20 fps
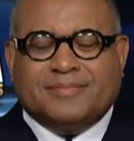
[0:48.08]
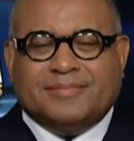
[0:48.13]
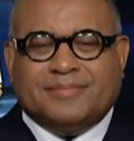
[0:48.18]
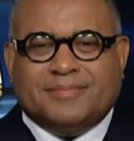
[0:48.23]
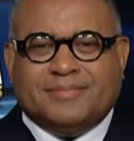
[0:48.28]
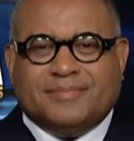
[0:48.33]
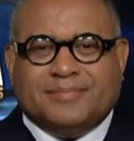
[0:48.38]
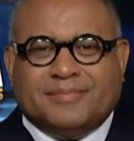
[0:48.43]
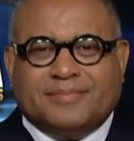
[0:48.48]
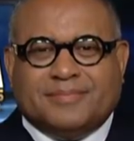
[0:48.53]

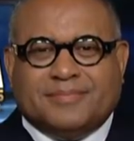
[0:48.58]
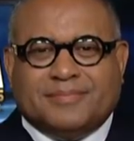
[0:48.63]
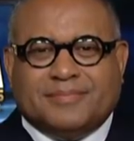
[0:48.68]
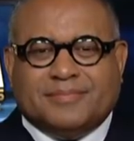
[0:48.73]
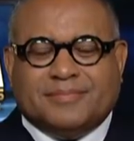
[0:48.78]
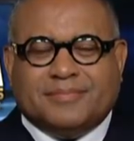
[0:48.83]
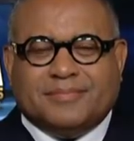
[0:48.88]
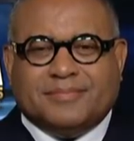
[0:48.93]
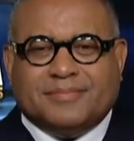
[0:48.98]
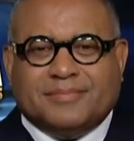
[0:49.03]

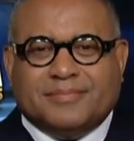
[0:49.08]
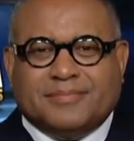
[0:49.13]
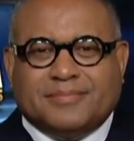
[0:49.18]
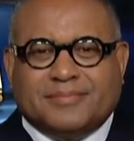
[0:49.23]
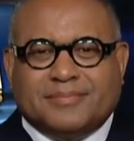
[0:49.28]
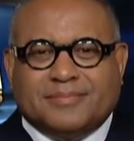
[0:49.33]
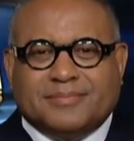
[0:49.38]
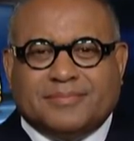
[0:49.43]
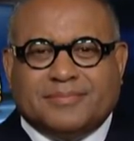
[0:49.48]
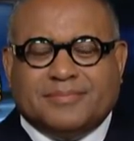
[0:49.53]

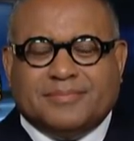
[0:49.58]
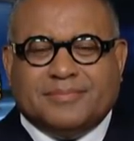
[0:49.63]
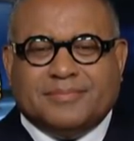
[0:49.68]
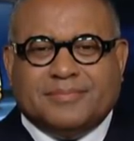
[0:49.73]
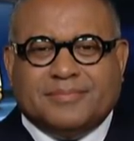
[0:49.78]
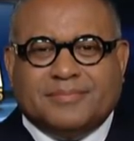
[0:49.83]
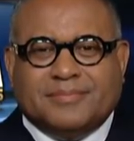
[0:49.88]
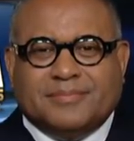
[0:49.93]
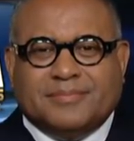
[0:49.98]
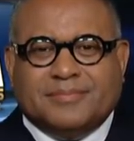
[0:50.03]

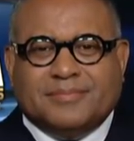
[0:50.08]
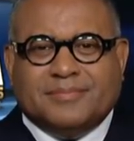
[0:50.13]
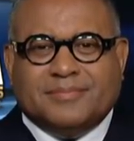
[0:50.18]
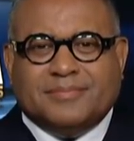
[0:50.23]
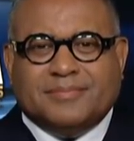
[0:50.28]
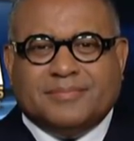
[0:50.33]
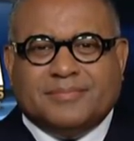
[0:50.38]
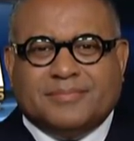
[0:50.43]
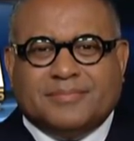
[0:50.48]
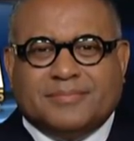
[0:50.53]

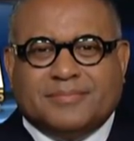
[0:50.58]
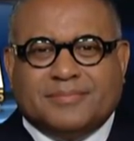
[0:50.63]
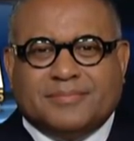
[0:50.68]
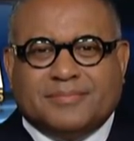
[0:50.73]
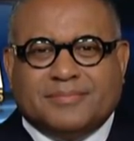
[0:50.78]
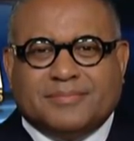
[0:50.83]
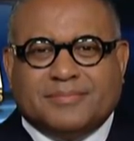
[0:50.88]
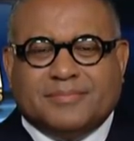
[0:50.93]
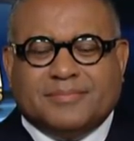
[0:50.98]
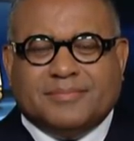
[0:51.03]

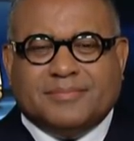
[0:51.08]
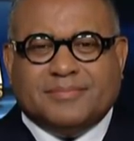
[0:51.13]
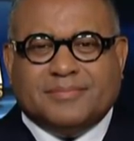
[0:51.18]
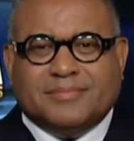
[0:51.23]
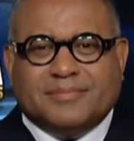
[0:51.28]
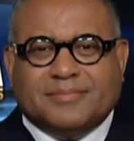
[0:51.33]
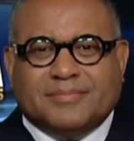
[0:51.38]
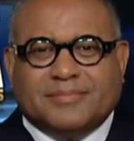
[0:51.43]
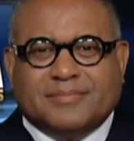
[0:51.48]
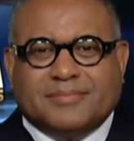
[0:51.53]

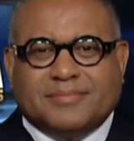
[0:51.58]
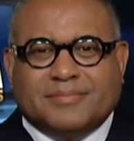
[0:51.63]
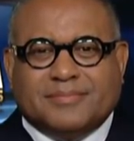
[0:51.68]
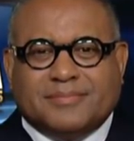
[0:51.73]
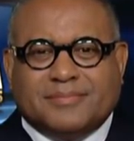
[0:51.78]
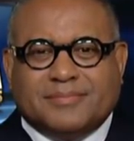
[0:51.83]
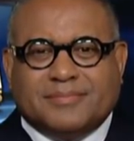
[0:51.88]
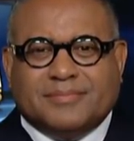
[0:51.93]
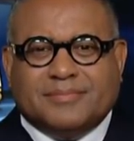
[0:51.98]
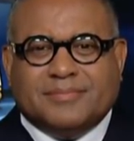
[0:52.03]

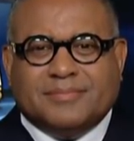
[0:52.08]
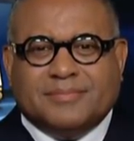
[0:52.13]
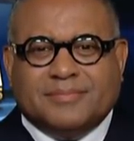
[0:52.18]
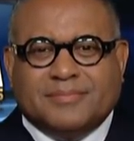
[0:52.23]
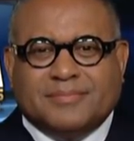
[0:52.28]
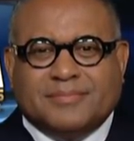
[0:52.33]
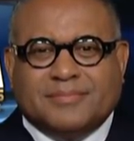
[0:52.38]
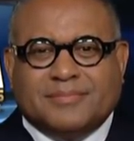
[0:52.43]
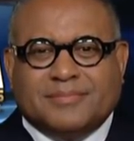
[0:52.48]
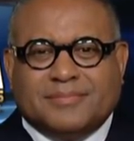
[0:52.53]

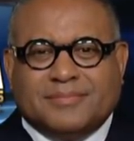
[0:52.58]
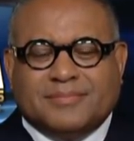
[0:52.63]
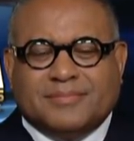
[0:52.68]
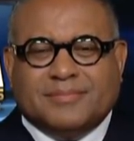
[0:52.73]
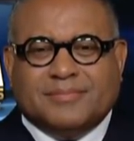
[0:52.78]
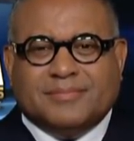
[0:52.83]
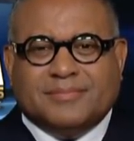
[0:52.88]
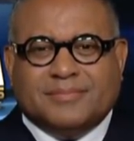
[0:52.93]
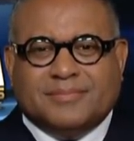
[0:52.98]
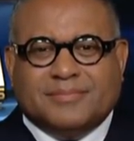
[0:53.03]

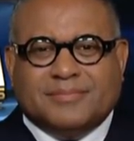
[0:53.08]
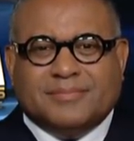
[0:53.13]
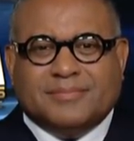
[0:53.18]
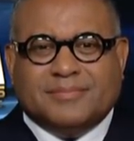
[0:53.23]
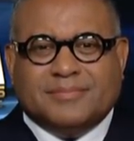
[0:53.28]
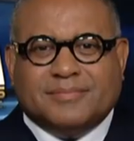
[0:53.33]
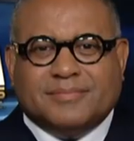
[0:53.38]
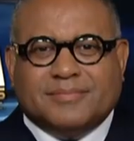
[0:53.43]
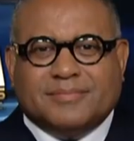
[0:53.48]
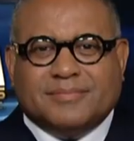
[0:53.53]

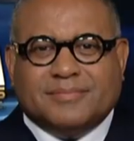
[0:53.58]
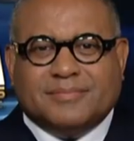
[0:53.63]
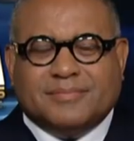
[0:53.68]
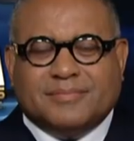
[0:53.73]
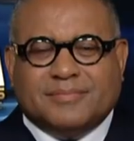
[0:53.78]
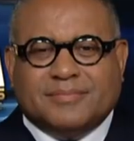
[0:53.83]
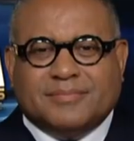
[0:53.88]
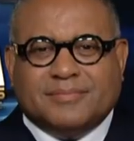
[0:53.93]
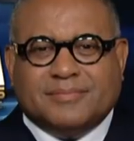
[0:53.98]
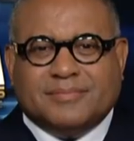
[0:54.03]

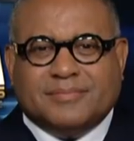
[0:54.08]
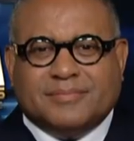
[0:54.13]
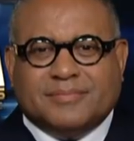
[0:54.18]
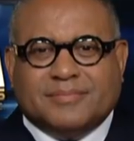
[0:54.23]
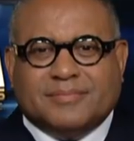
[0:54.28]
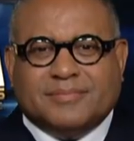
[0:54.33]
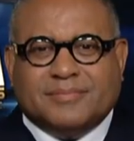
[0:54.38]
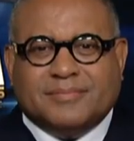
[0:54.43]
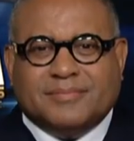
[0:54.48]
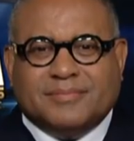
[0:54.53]

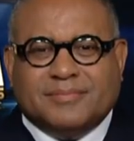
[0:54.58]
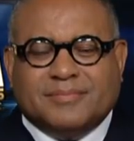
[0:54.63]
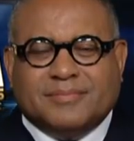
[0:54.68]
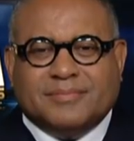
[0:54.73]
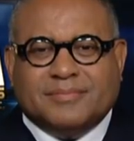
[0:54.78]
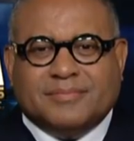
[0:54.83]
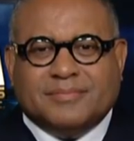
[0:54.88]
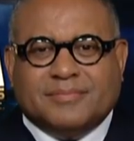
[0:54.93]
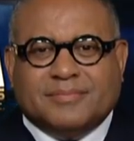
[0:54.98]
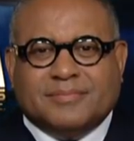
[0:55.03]

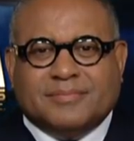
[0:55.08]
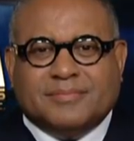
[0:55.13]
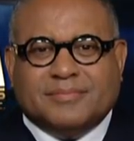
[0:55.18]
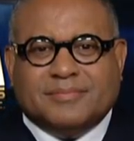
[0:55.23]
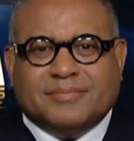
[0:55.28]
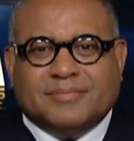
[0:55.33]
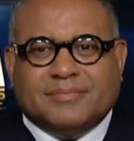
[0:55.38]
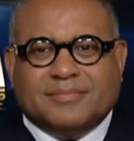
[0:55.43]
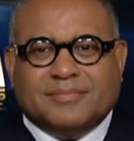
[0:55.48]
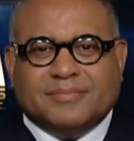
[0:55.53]

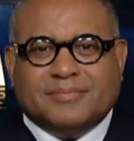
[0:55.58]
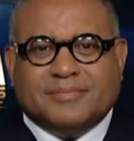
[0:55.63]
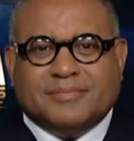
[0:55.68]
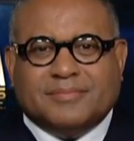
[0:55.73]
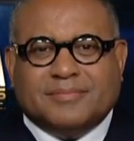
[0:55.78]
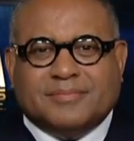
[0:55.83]
(silent)